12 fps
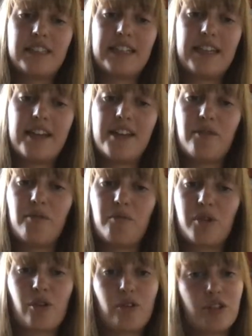
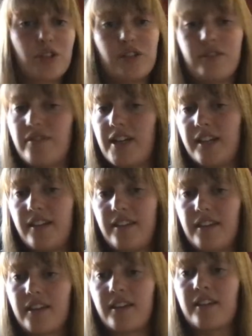We're not sure of
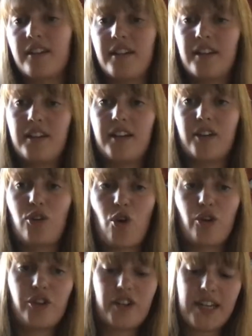anything
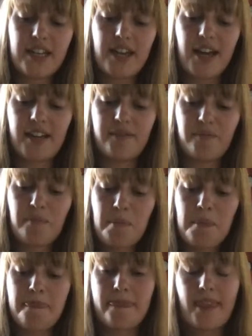concrete yet.
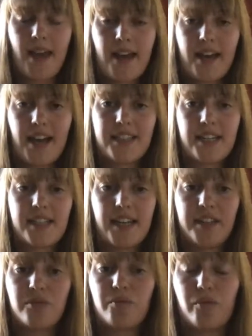As I
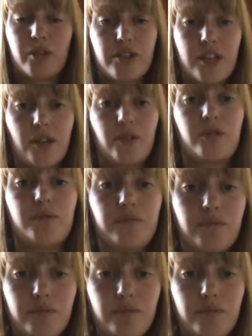said, we're still